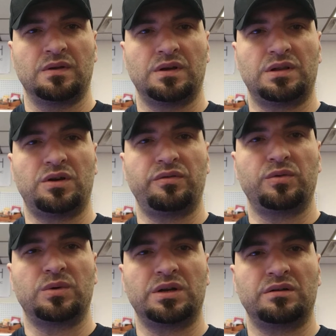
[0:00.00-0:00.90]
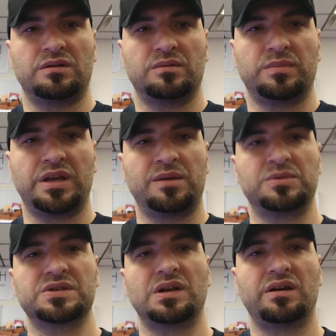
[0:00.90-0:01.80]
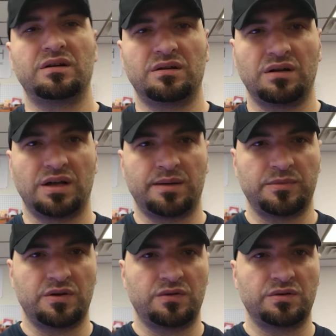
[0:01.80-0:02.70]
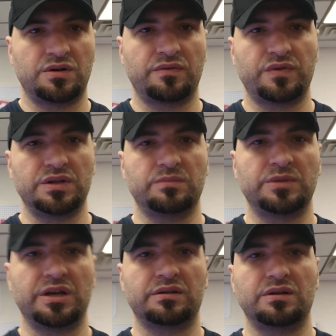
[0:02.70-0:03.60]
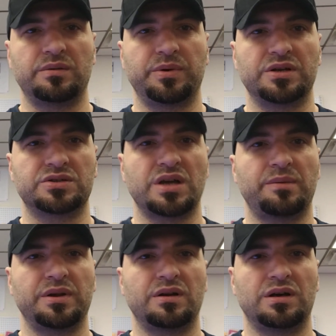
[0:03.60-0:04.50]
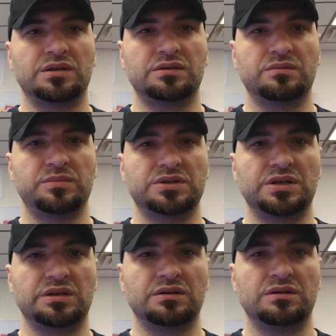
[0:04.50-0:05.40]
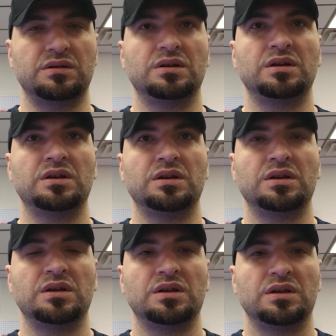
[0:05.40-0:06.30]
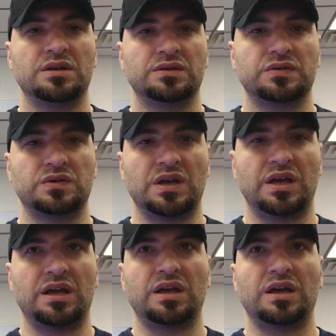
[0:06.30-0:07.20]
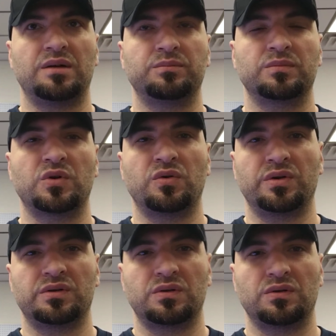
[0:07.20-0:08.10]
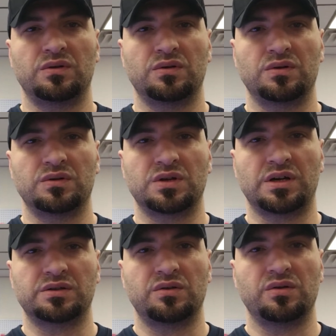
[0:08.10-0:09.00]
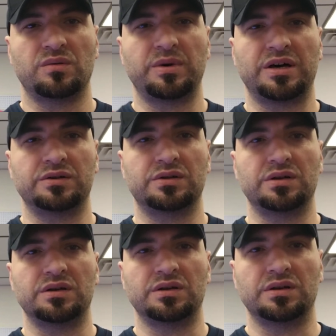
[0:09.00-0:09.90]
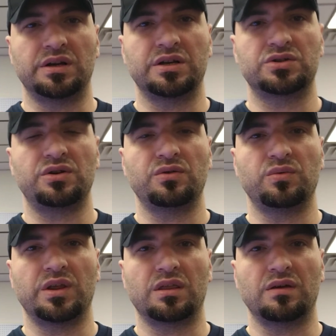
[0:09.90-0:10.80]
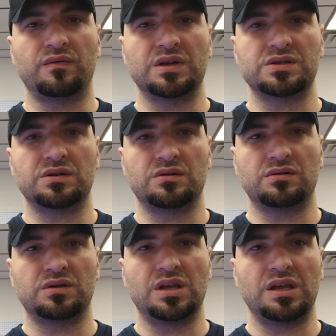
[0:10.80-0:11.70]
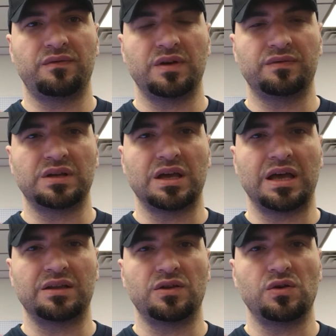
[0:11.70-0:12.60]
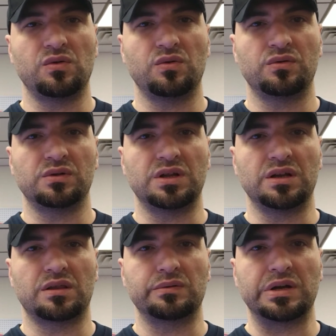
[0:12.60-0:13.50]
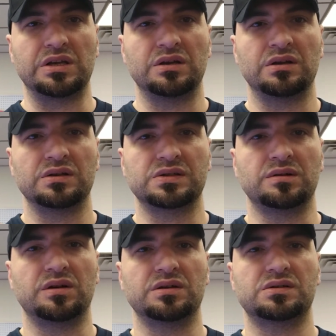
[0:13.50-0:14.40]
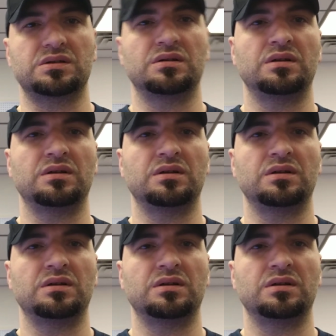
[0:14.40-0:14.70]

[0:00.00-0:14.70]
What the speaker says: Hello everyone, my name is Ilir. I'm the owner of Freedom Tech, the repair shop in Holland, Michigan. Today I'm going to talk to you about an issue with a Vizio D58U-D3 series.